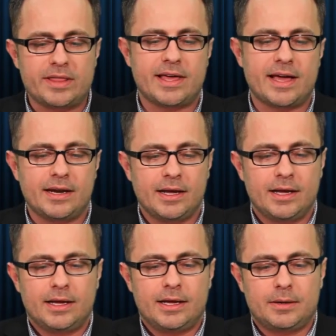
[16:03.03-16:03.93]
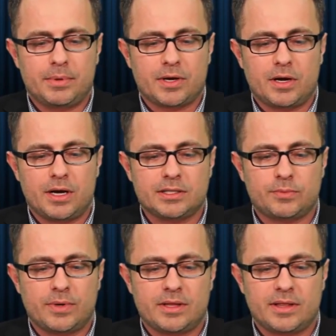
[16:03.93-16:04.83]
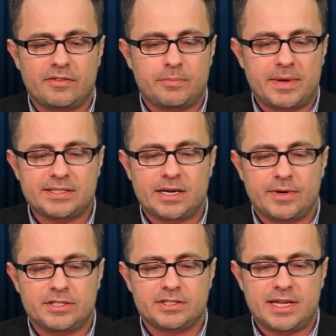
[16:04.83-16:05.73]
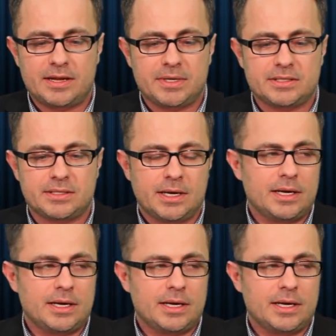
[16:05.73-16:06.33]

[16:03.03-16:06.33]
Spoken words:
that because when the left makes outrageous statements,